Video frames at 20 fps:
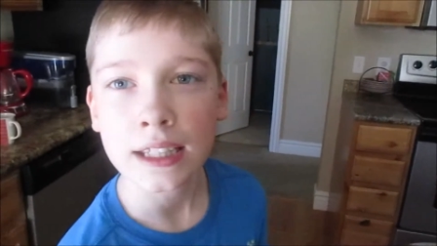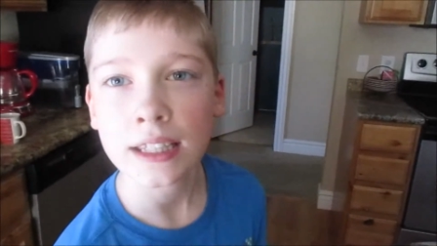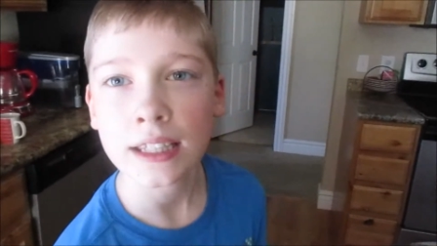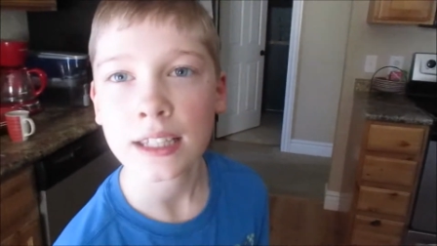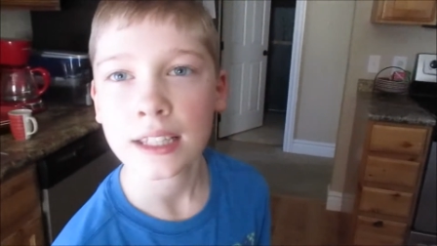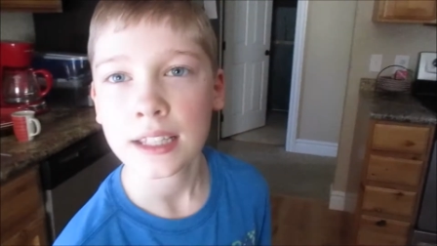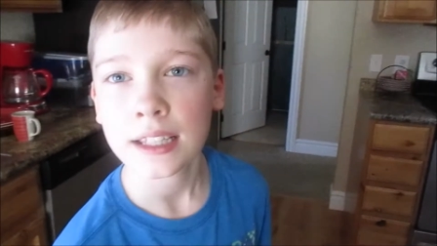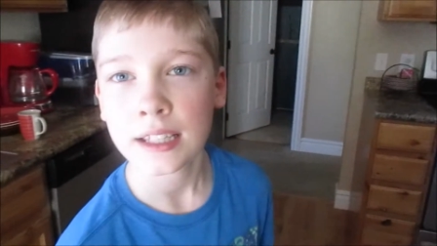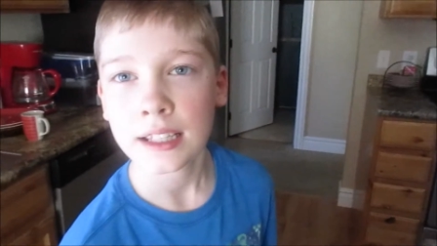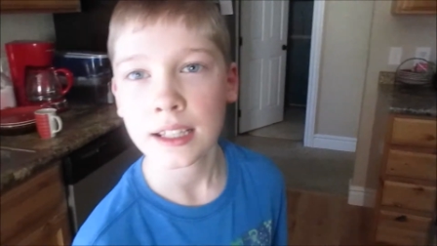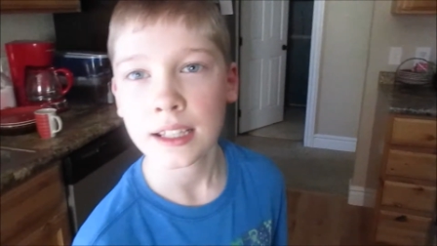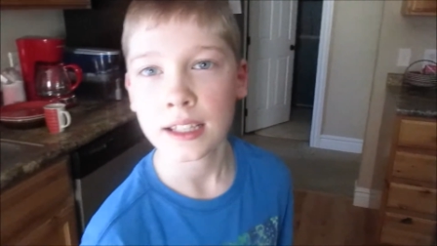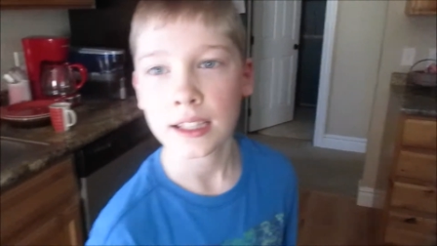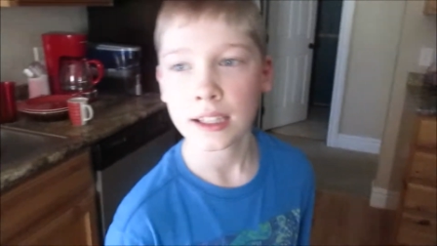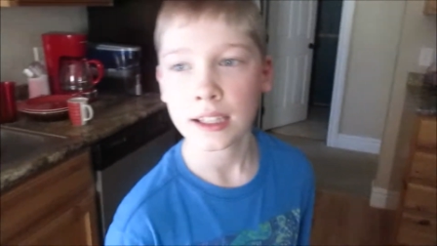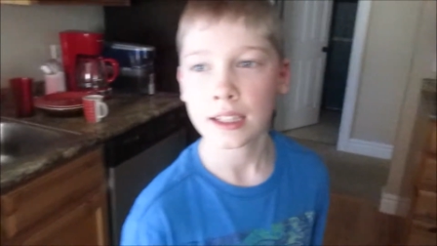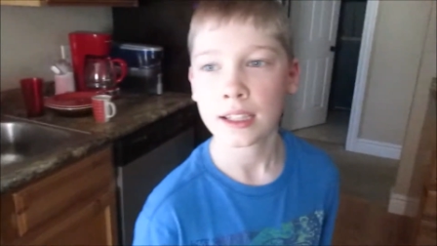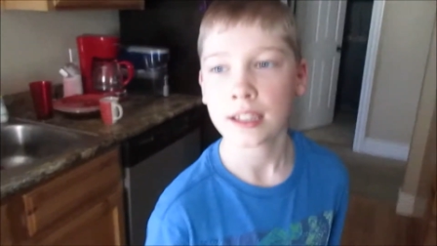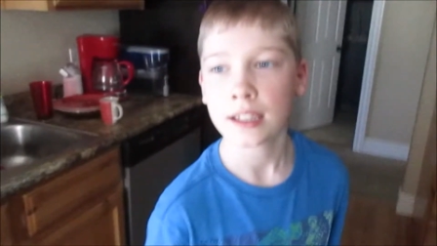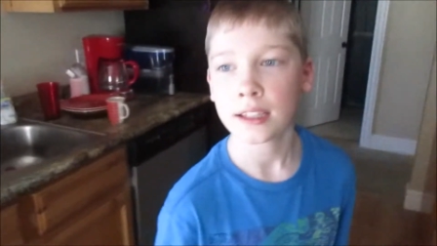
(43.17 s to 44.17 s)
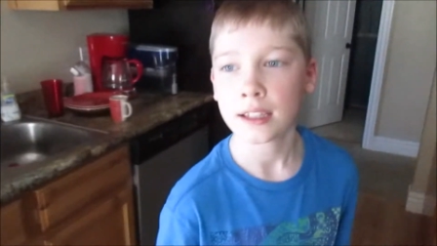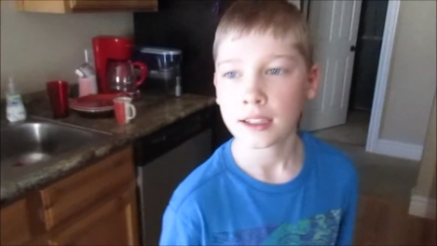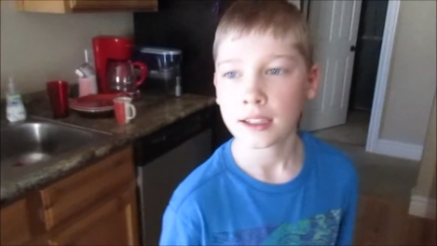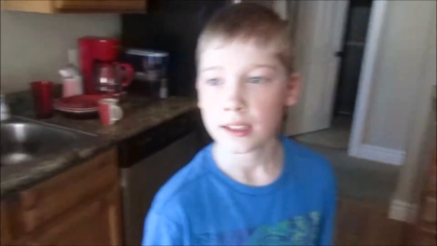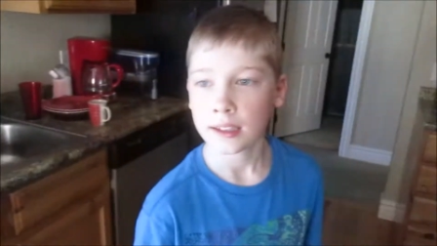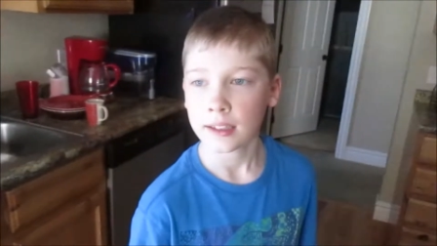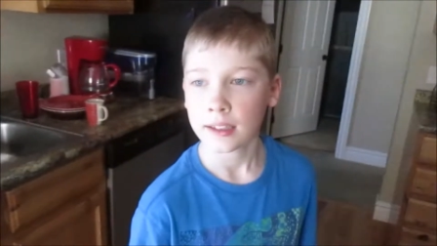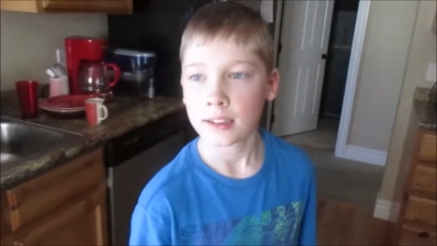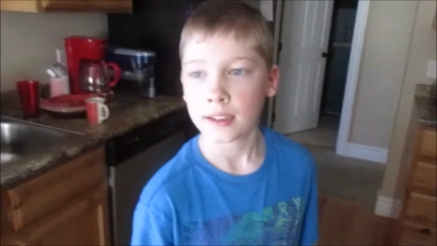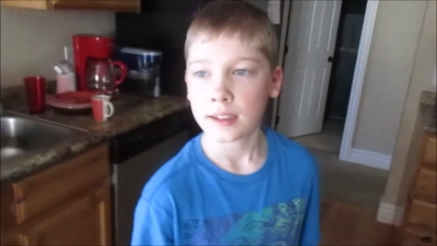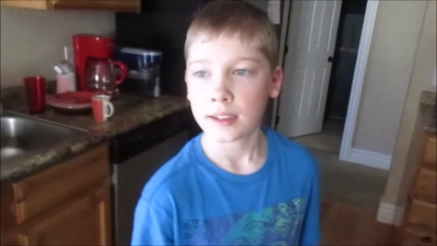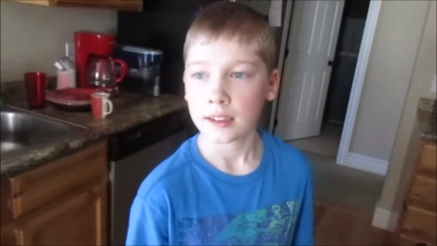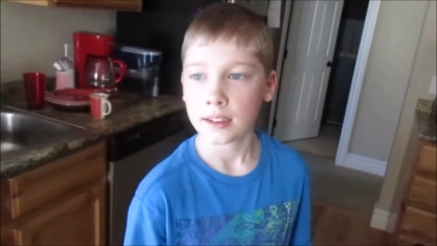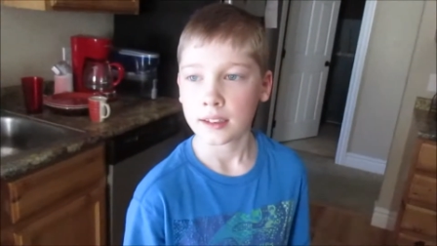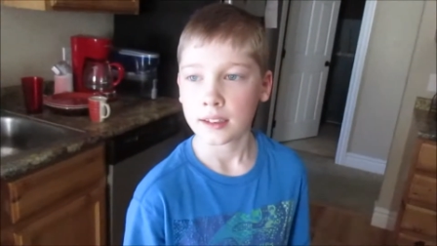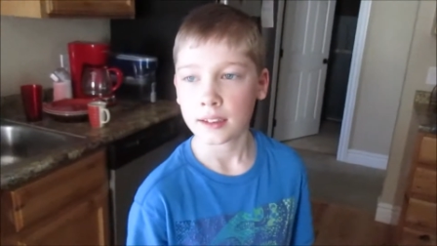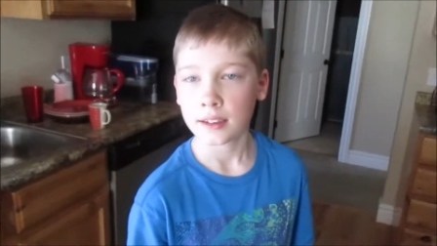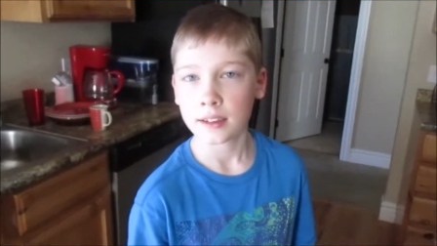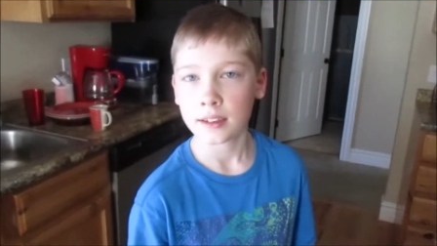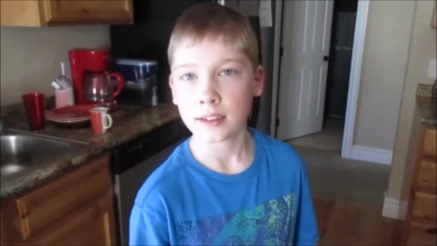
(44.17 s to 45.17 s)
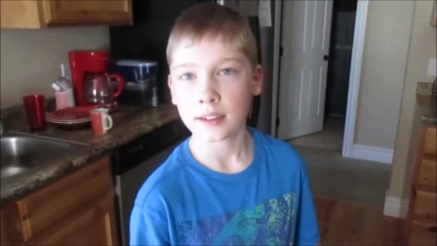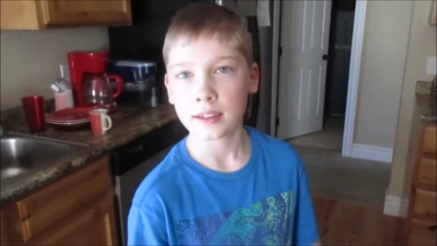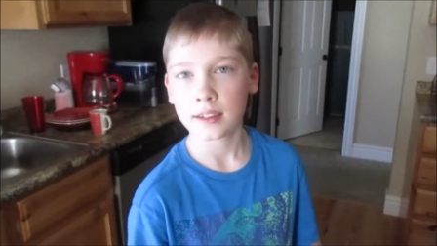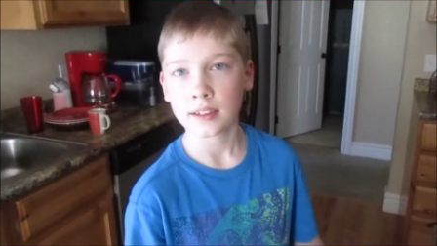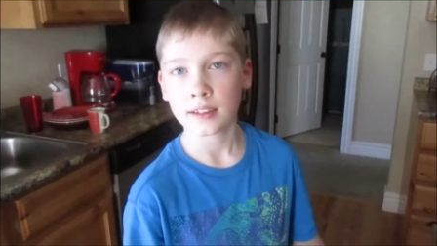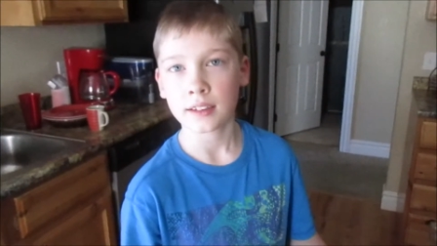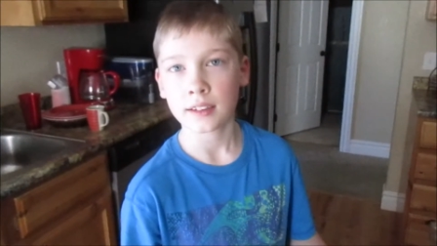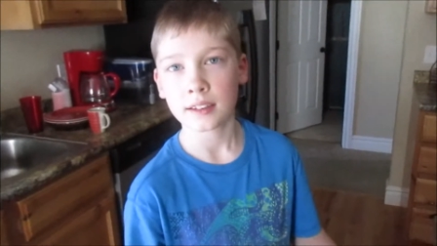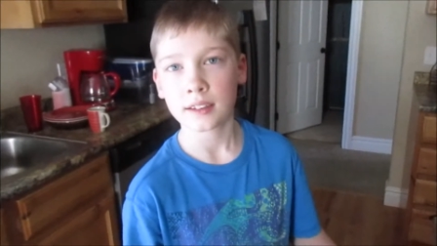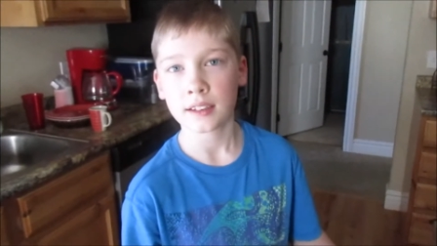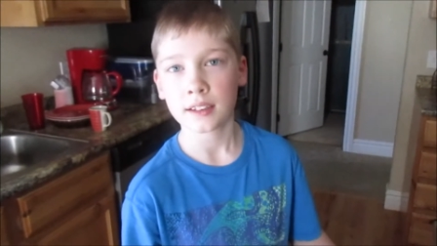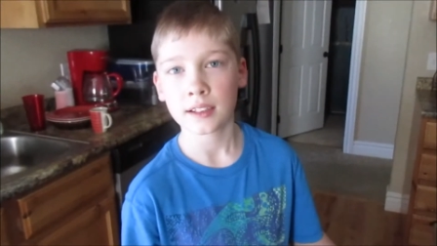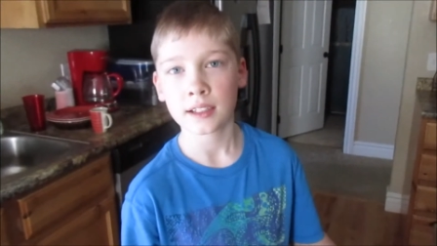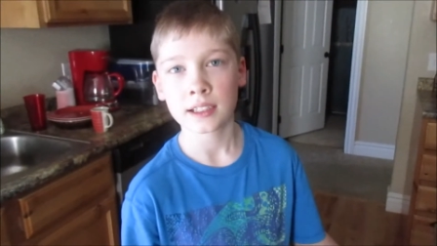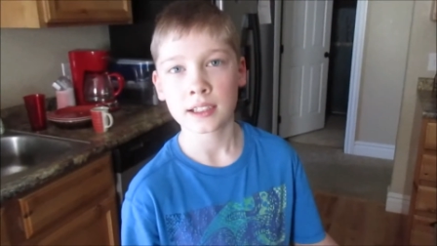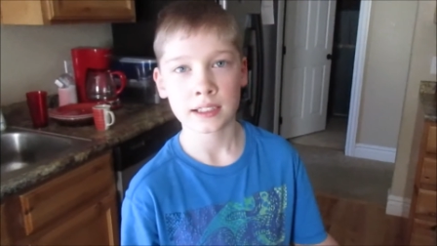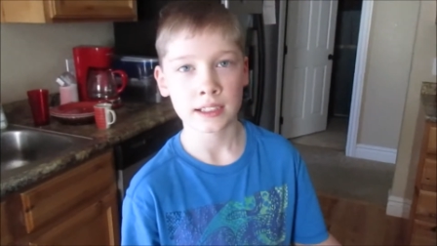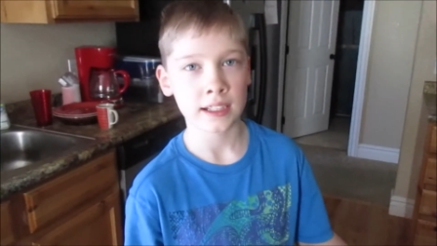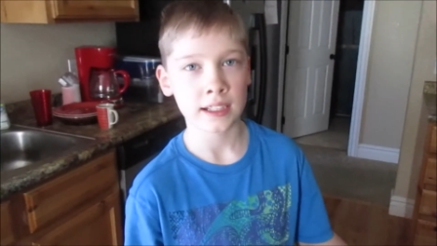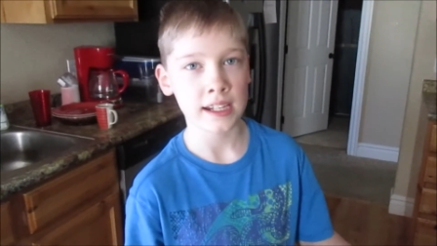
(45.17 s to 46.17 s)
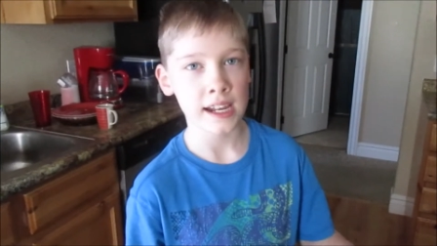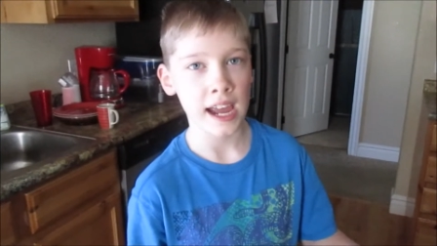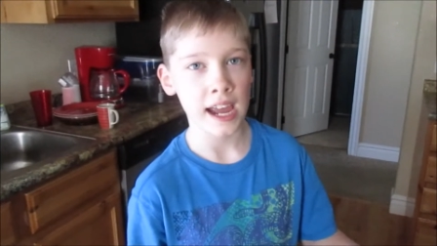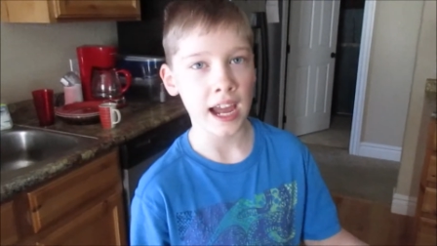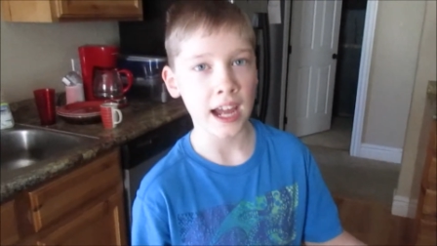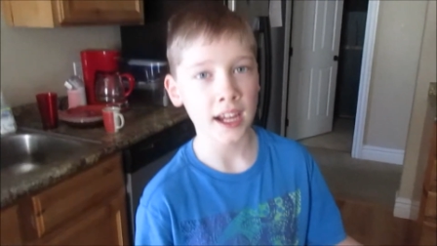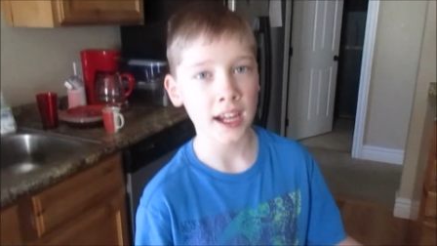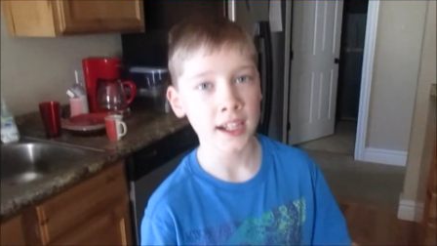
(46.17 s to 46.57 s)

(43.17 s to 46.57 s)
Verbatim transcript: the vlog from two weeks ago, the Indonesian food taste test, yeah.